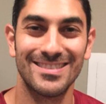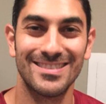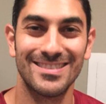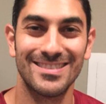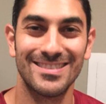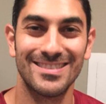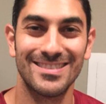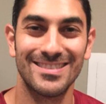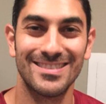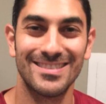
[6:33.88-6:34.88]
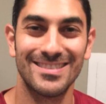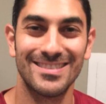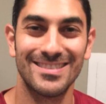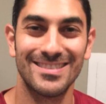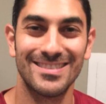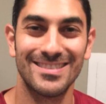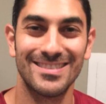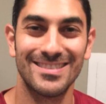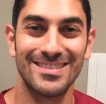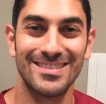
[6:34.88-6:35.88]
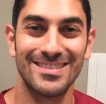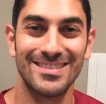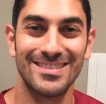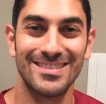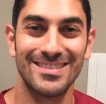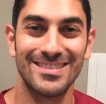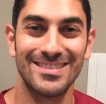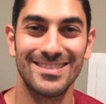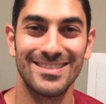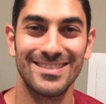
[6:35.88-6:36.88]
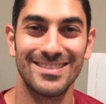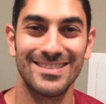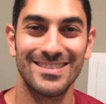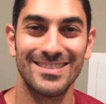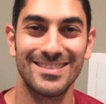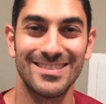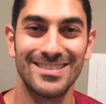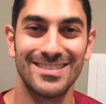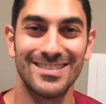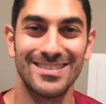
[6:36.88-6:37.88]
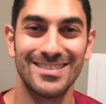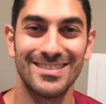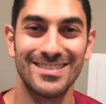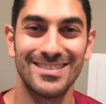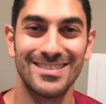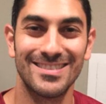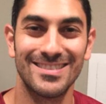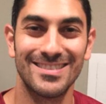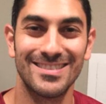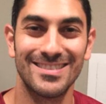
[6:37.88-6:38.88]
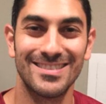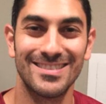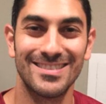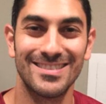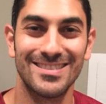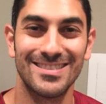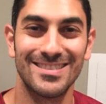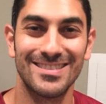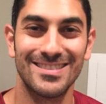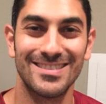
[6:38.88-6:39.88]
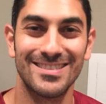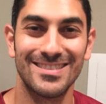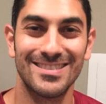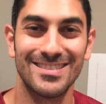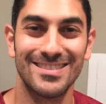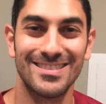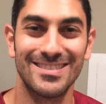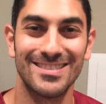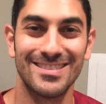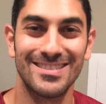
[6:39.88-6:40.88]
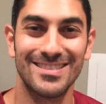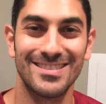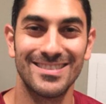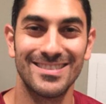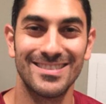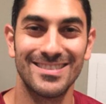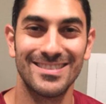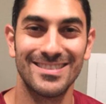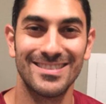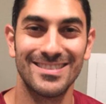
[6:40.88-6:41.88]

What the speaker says: This is a still picture; no speech is visible.